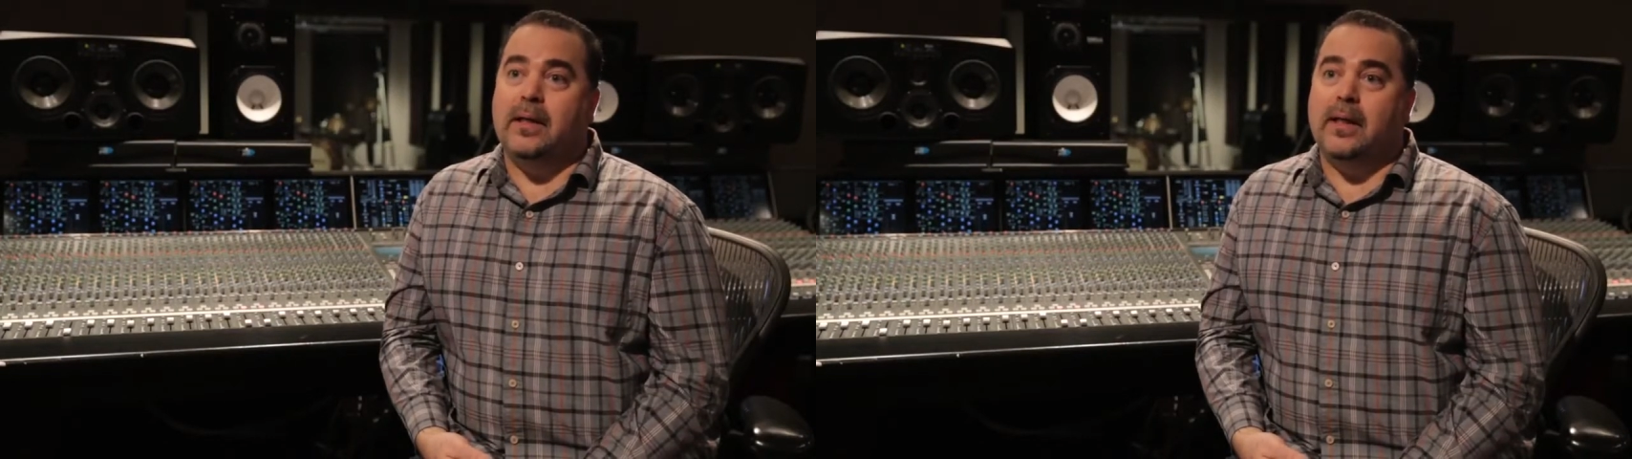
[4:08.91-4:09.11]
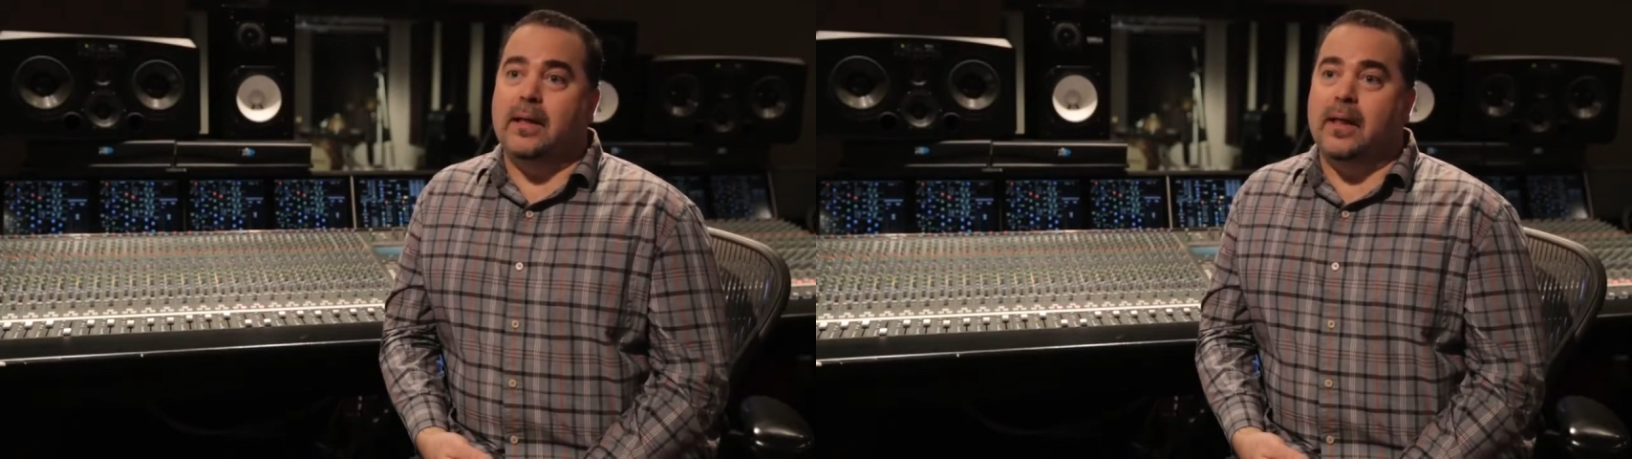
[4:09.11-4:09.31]

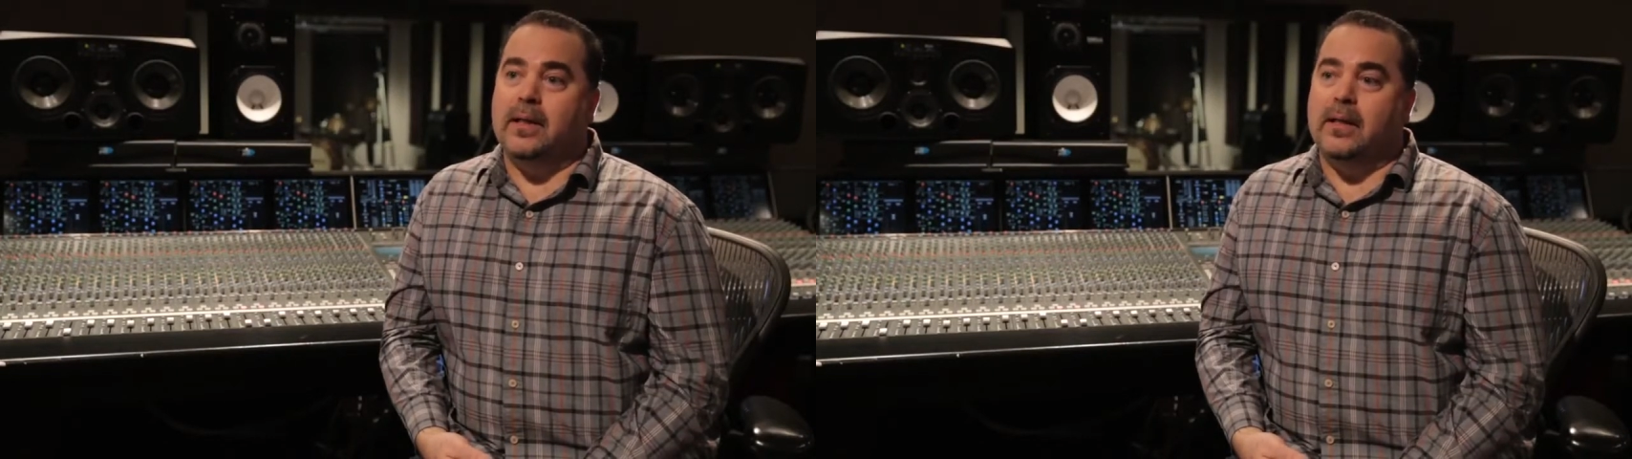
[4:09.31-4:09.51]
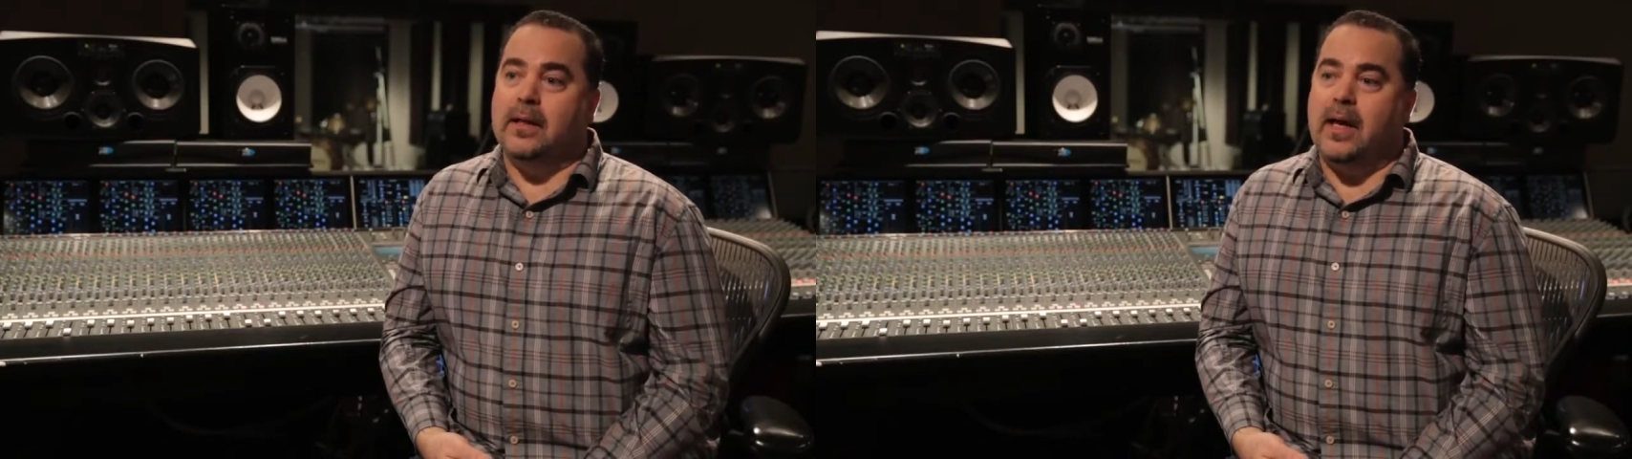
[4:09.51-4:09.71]
And I
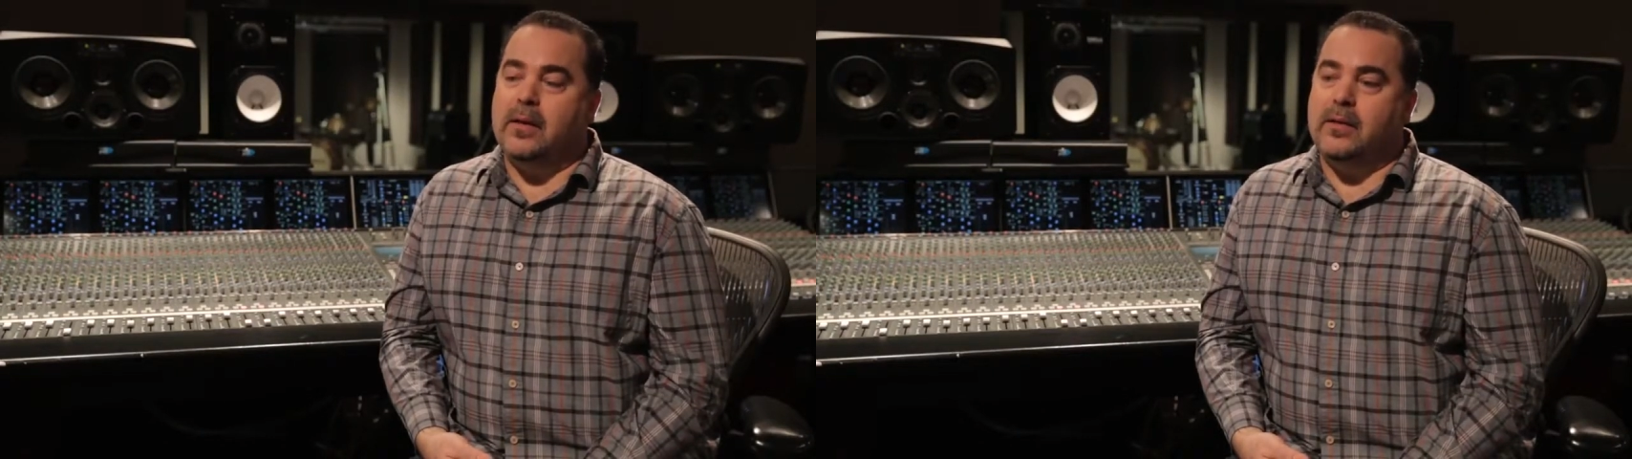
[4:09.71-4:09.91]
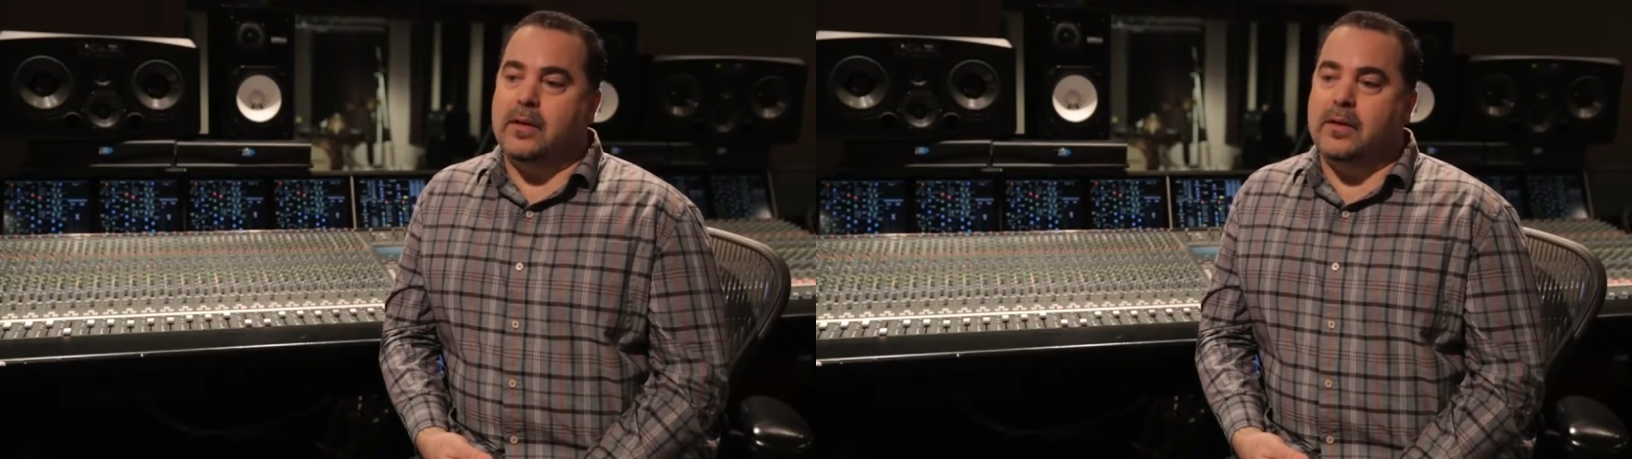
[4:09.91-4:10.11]
think that
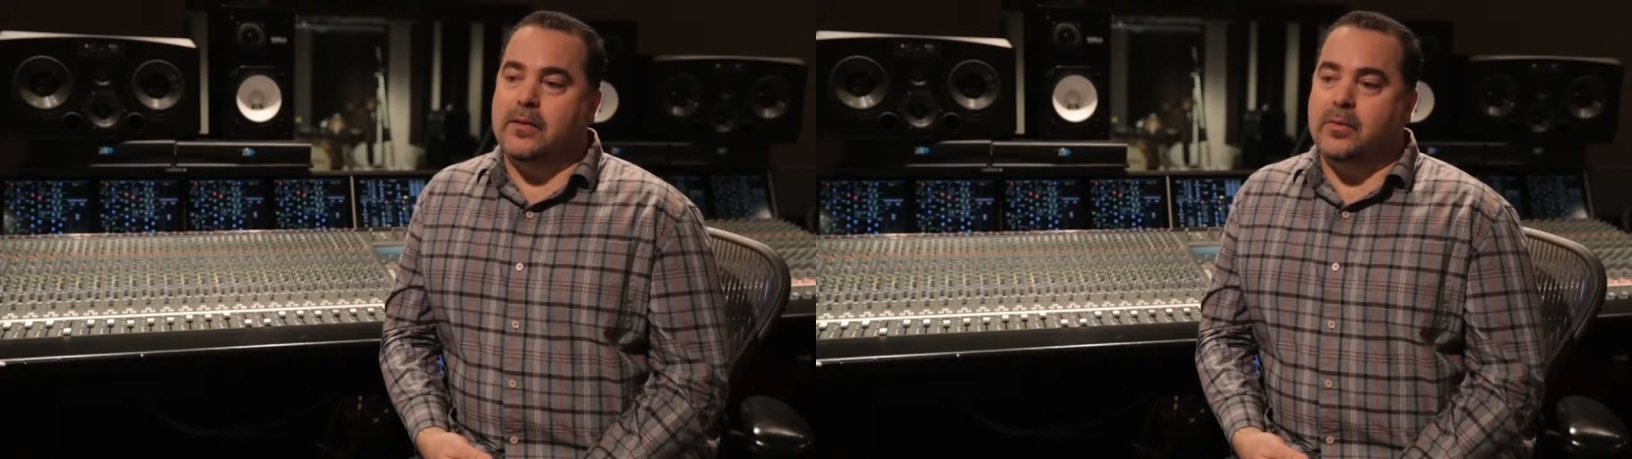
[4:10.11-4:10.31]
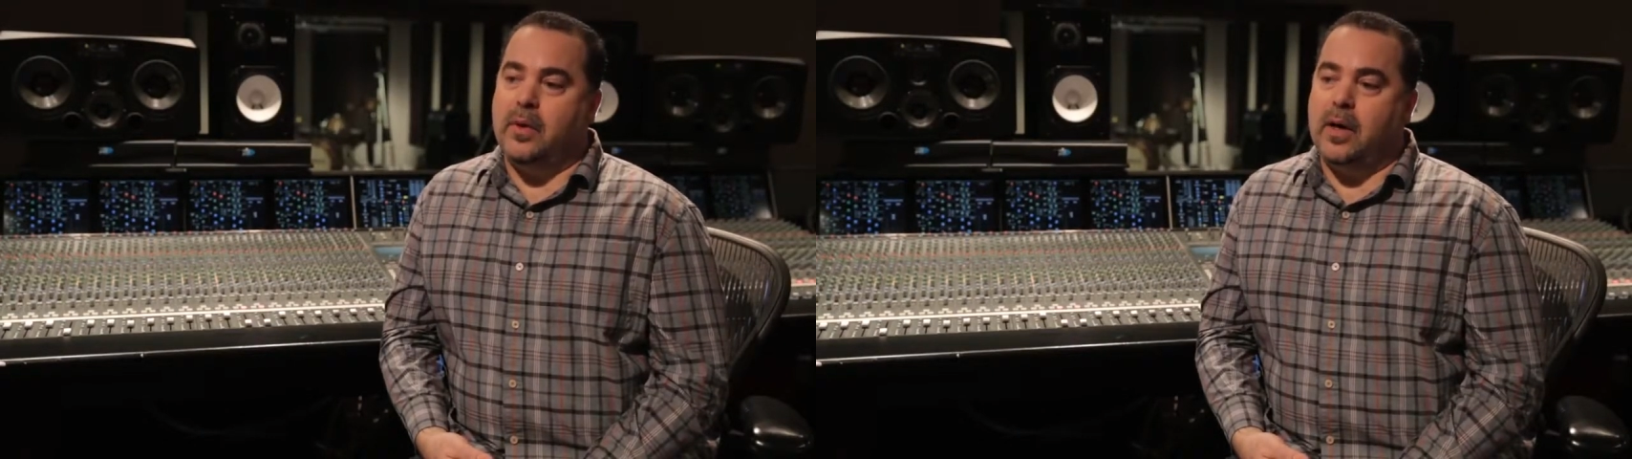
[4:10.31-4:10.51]

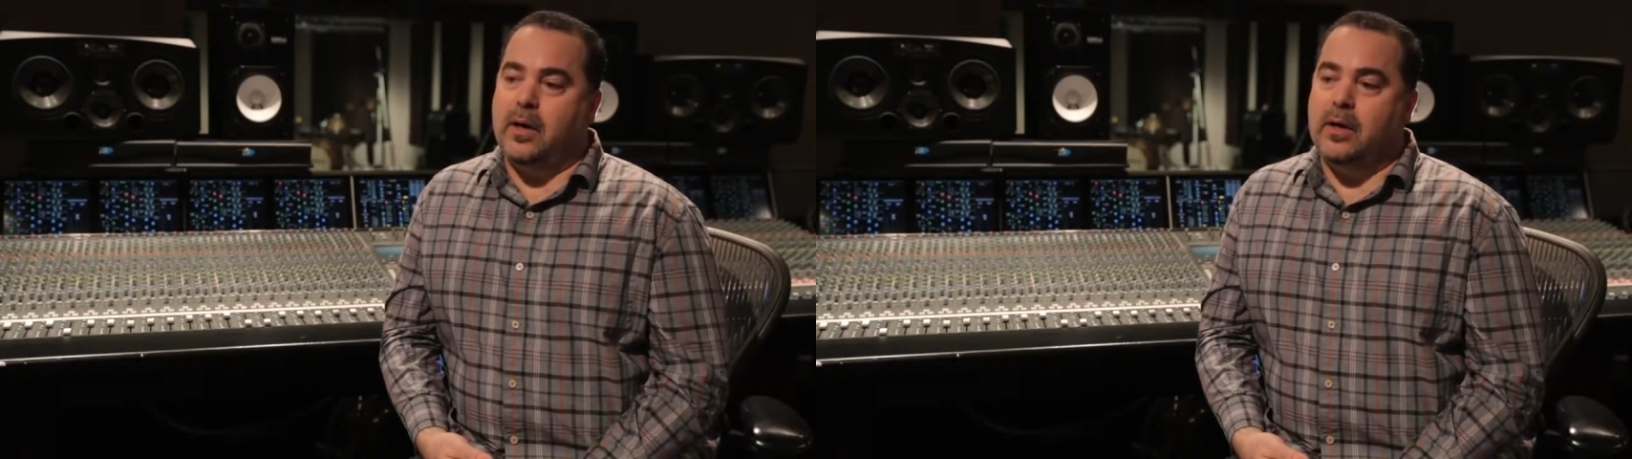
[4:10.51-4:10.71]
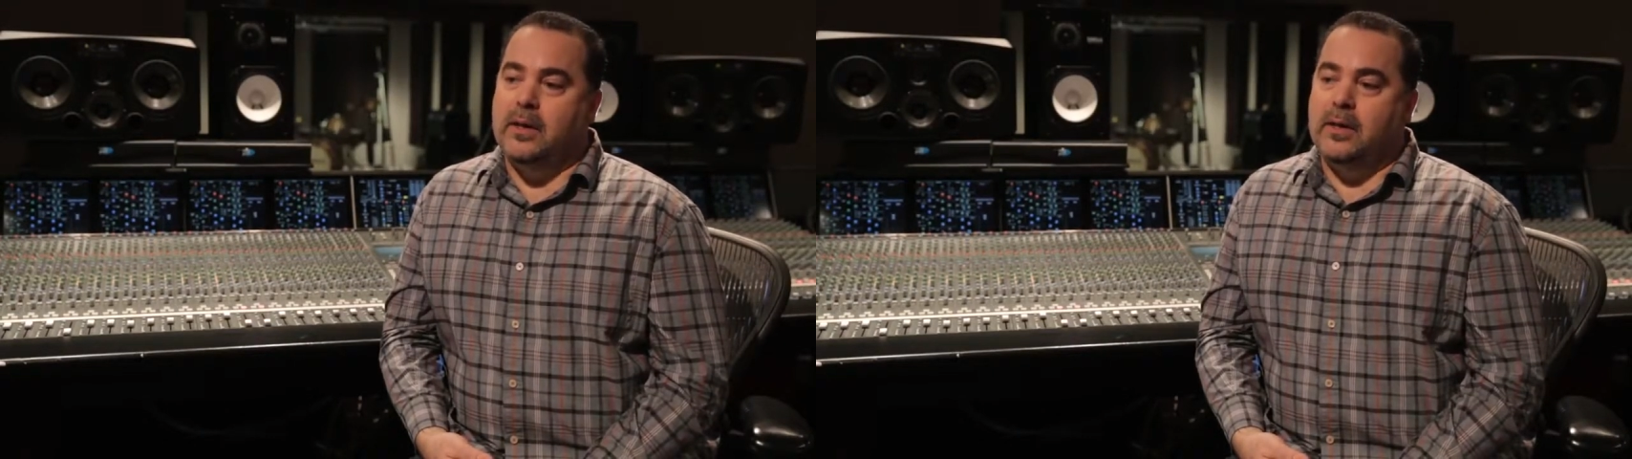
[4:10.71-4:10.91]
is
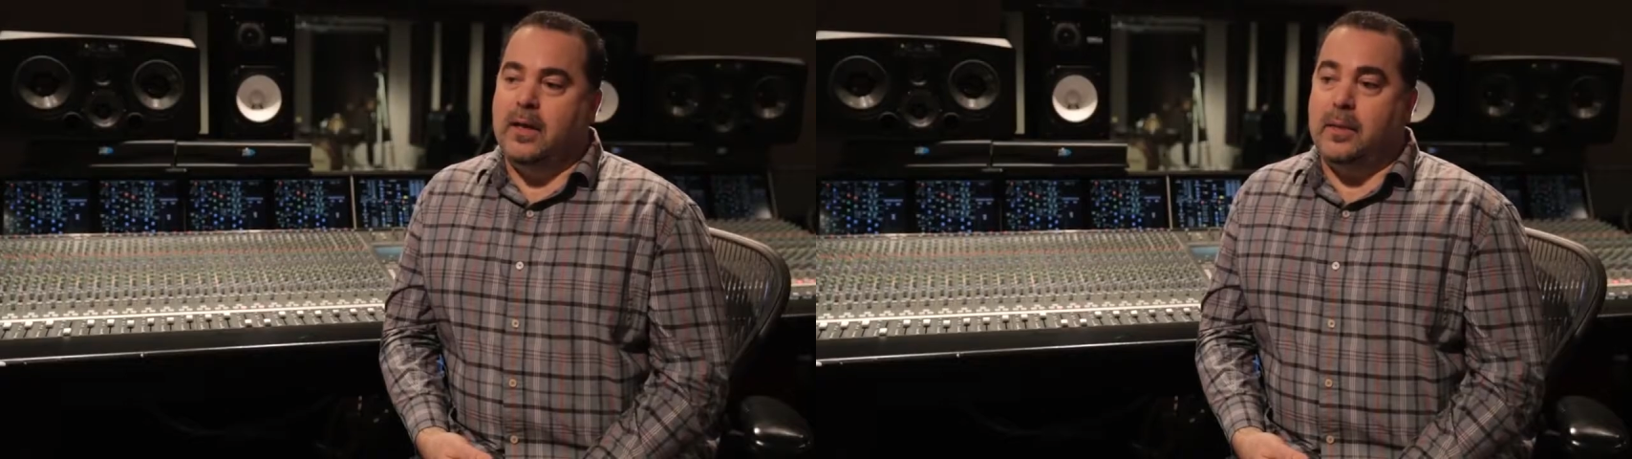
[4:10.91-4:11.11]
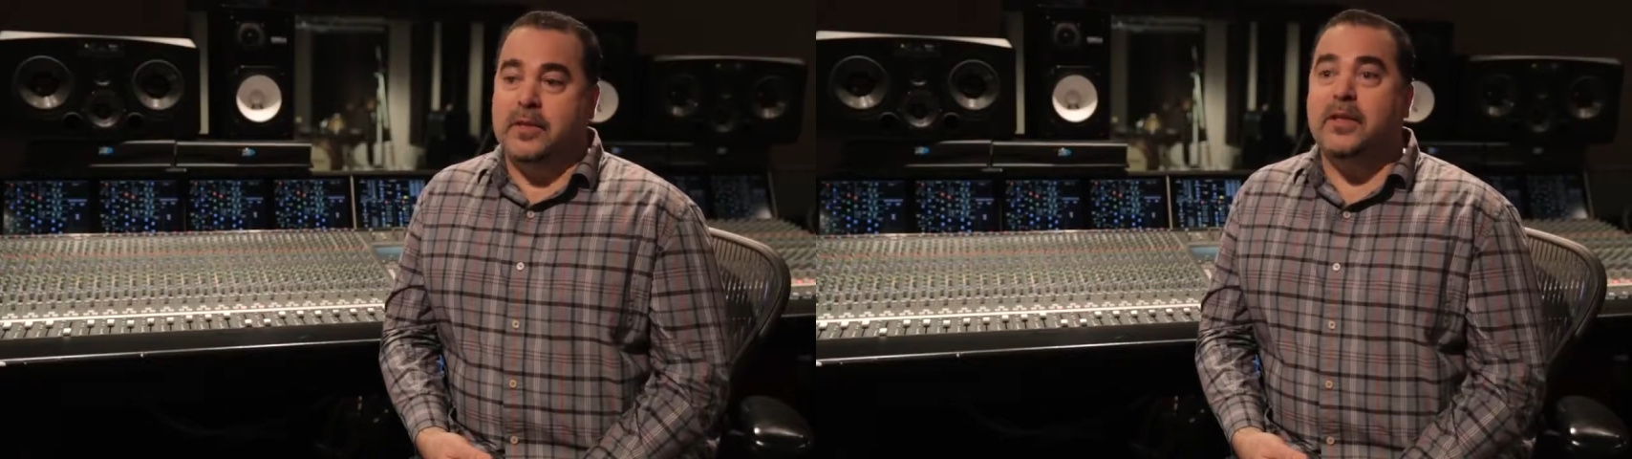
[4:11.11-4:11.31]
where
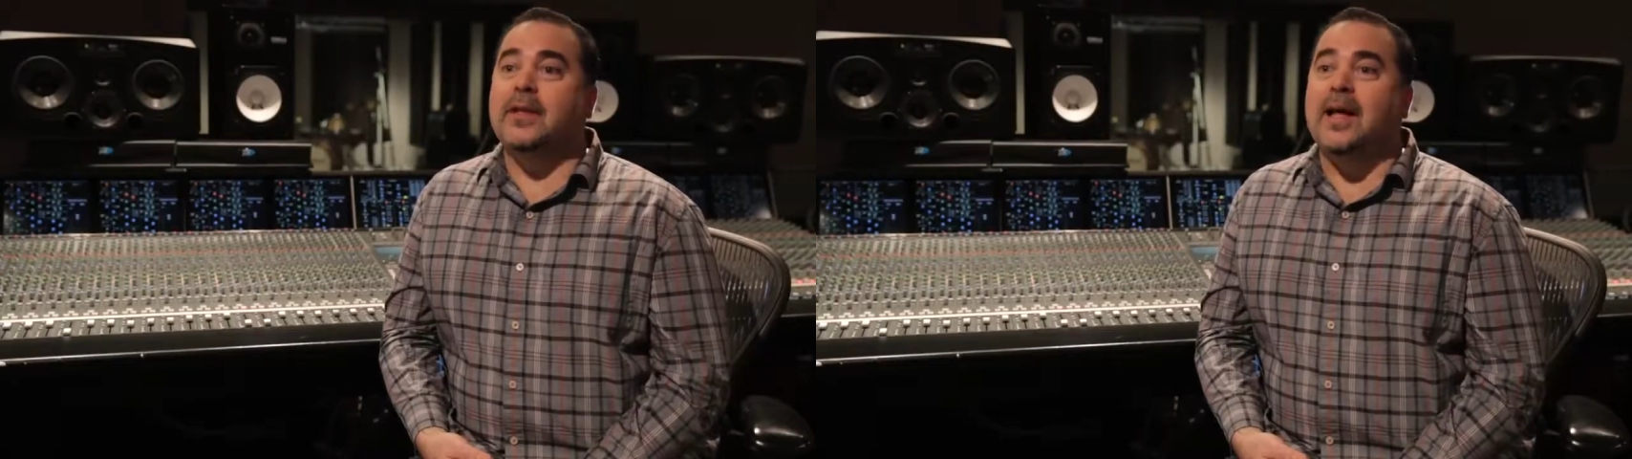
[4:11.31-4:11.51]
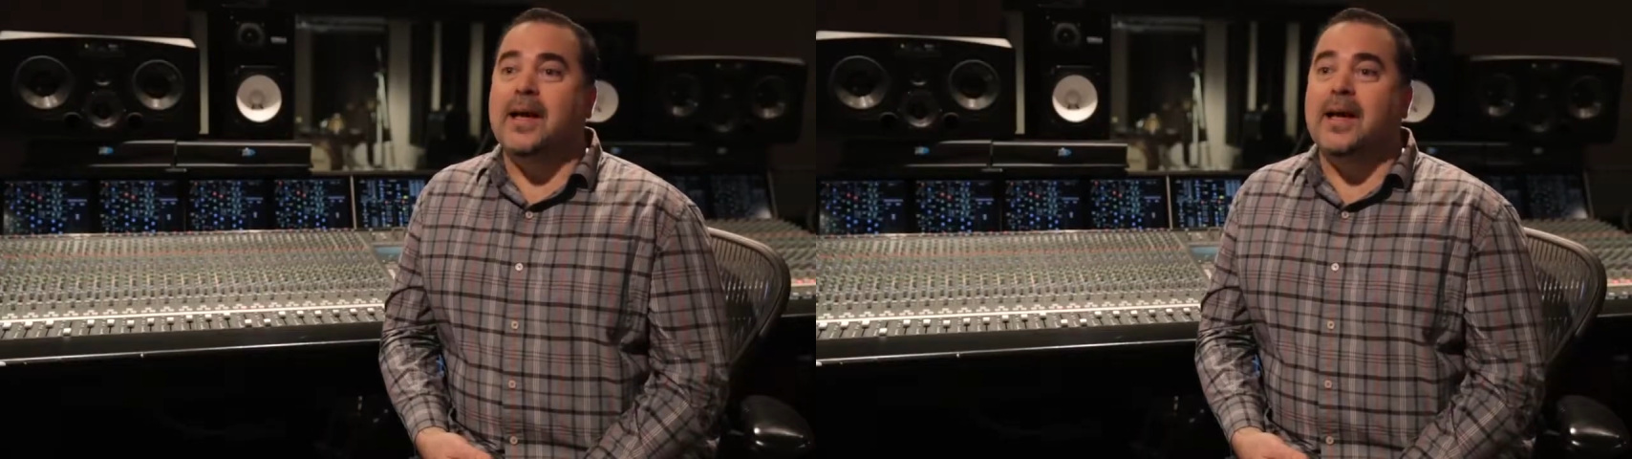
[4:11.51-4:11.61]
I'm still